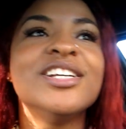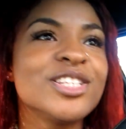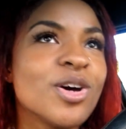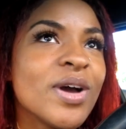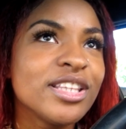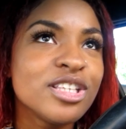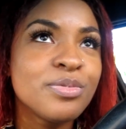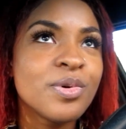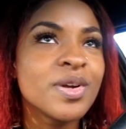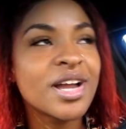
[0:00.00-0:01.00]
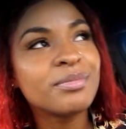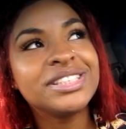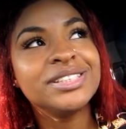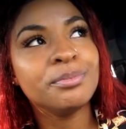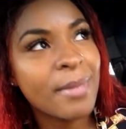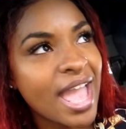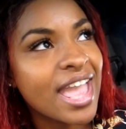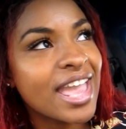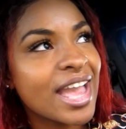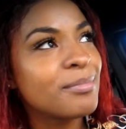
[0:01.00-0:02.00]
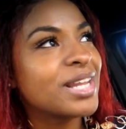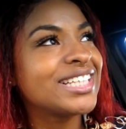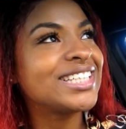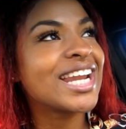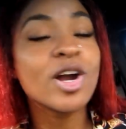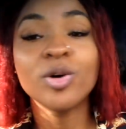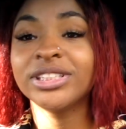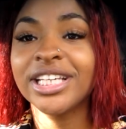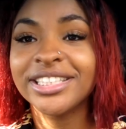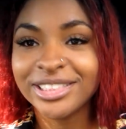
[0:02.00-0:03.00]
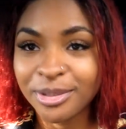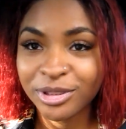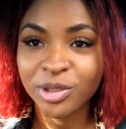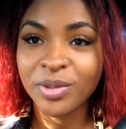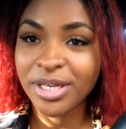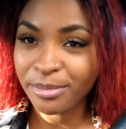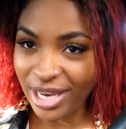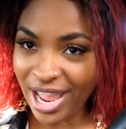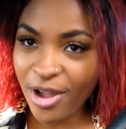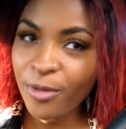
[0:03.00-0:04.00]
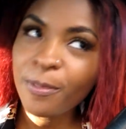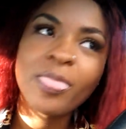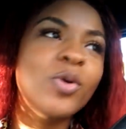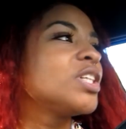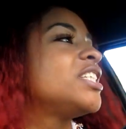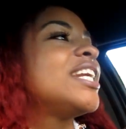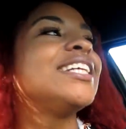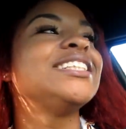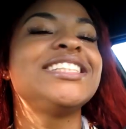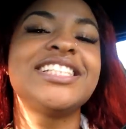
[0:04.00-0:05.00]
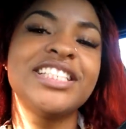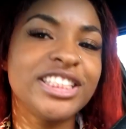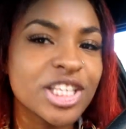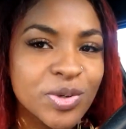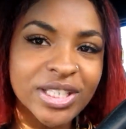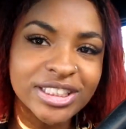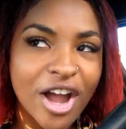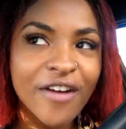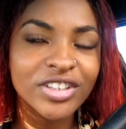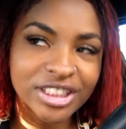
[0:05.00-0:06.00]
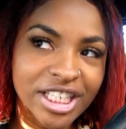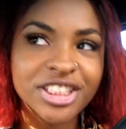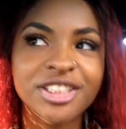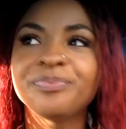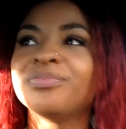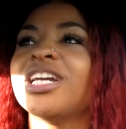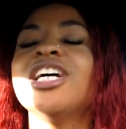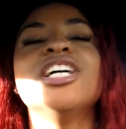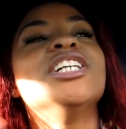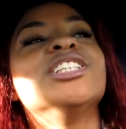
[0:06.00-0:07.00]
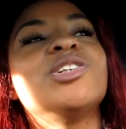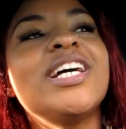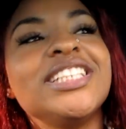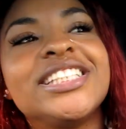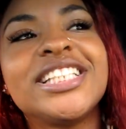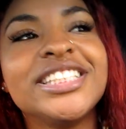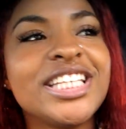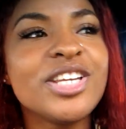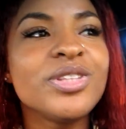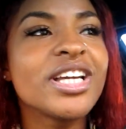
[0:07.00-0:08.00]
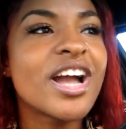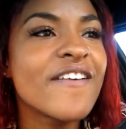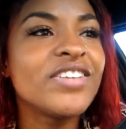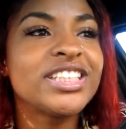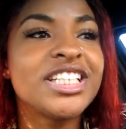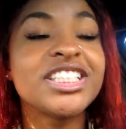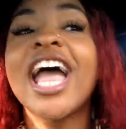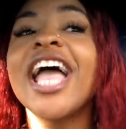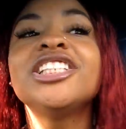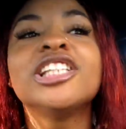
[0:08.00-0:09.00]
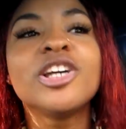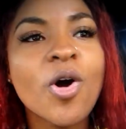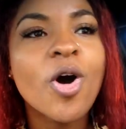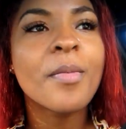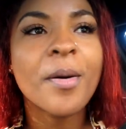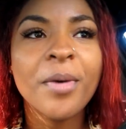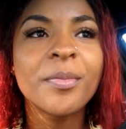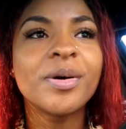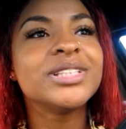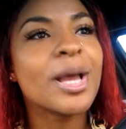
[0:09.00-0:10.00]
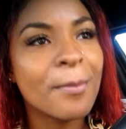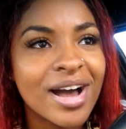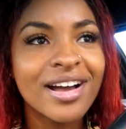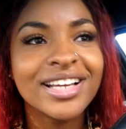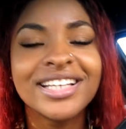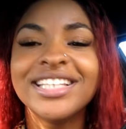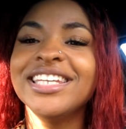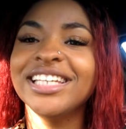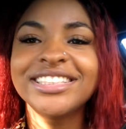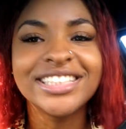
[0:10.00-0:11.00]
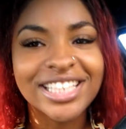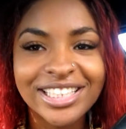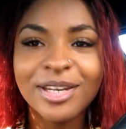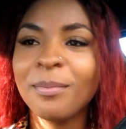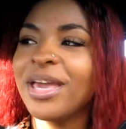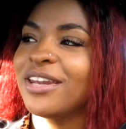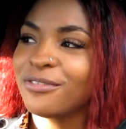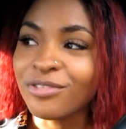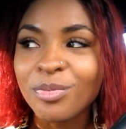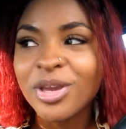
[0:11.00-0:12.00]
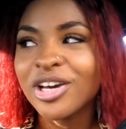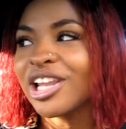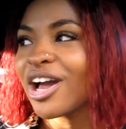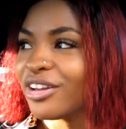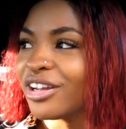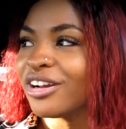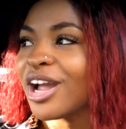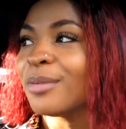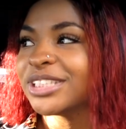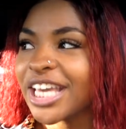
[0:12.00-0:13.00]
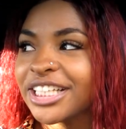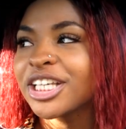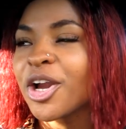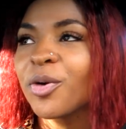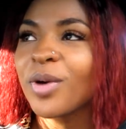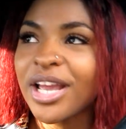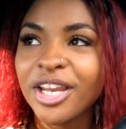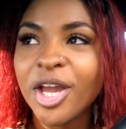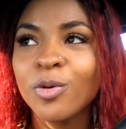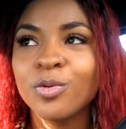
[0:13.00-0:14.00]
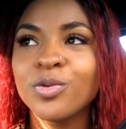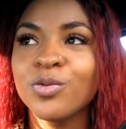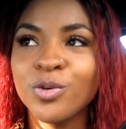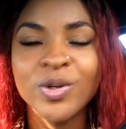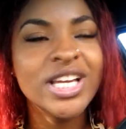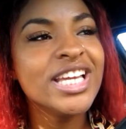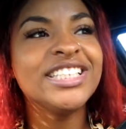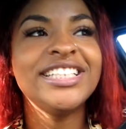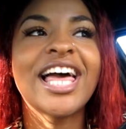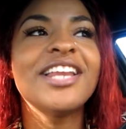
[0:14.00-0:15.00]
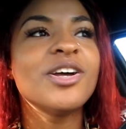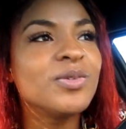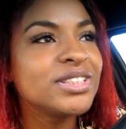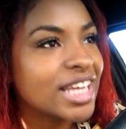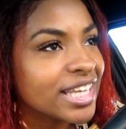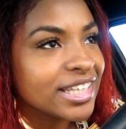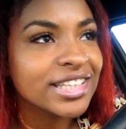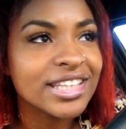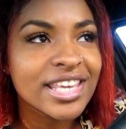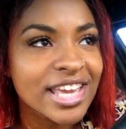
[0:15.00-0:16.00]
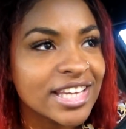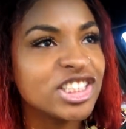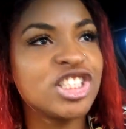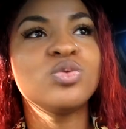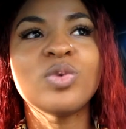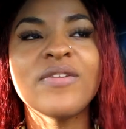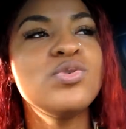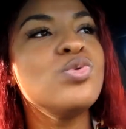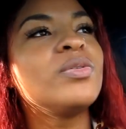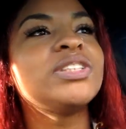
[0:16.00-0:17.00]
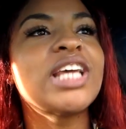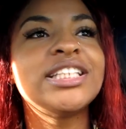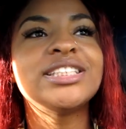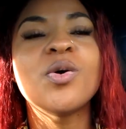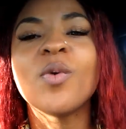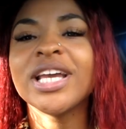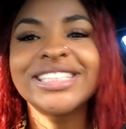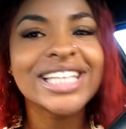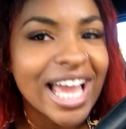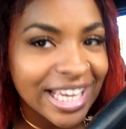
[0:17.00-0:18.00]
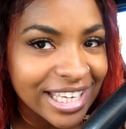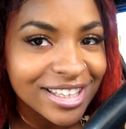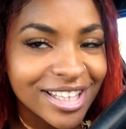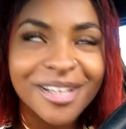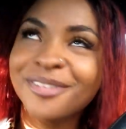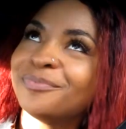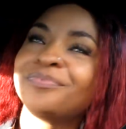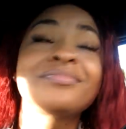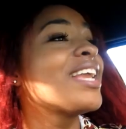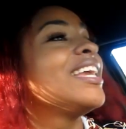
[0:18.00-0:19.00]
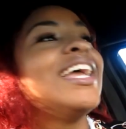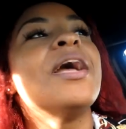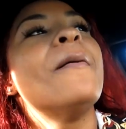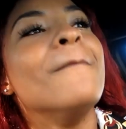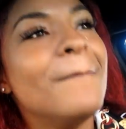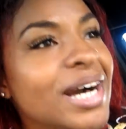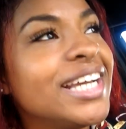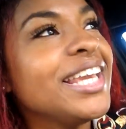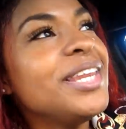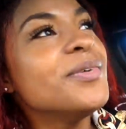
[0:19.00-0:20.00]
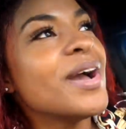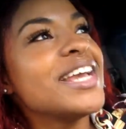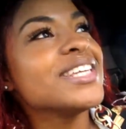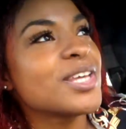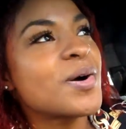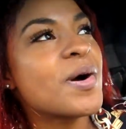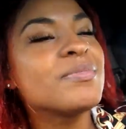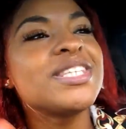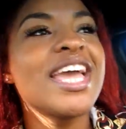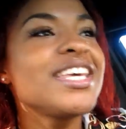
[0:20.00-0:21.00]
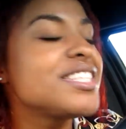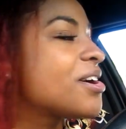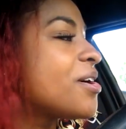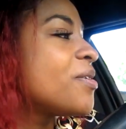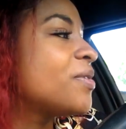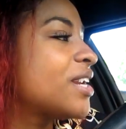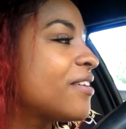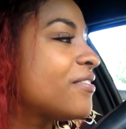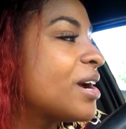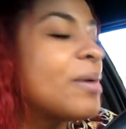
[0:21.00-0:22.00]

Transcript: So at this point, I'm just mad. I'm like, should I go say something to him now, or should I just continue this conversation? So I just continued the conversation. I actually called my mom. I was like, Ma, this nigga done met a female out here. I'm texting her right now. Woo woo. She like, don't say nothing yet. Just, if you gonna say something, wait till I get there. But anyway, so I'm texting her, whatever.